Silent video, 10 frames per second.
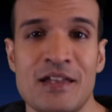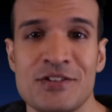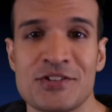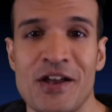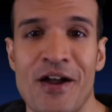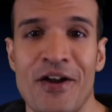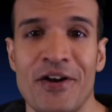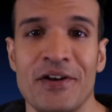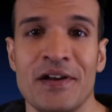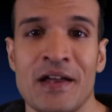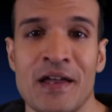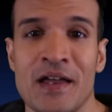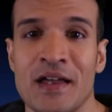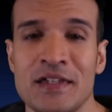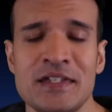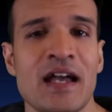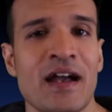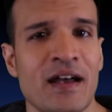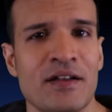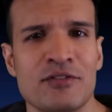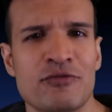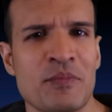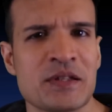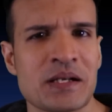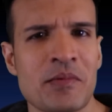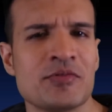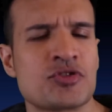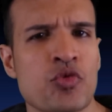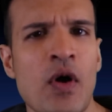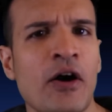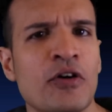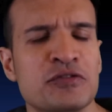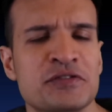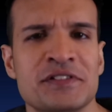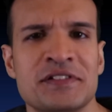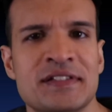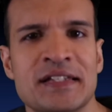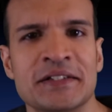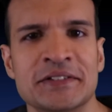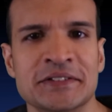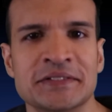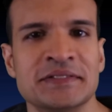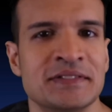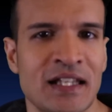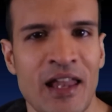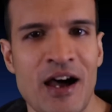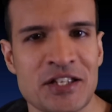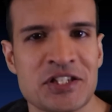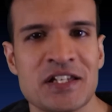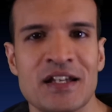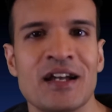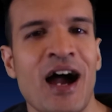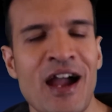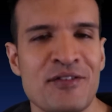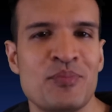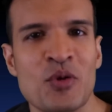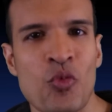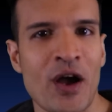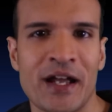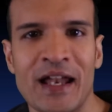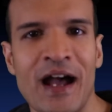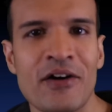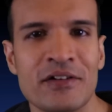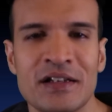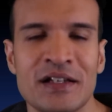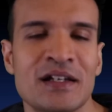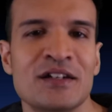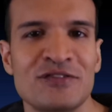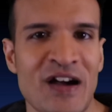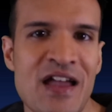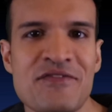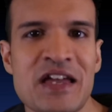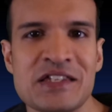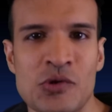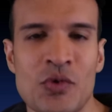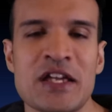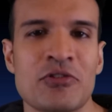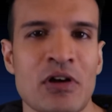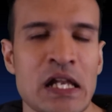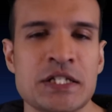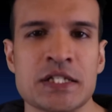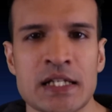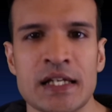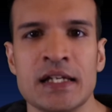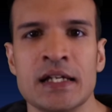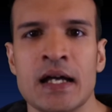So, yeah, from the time I was 12 till last year, I'd been working out 5 days a week religiously.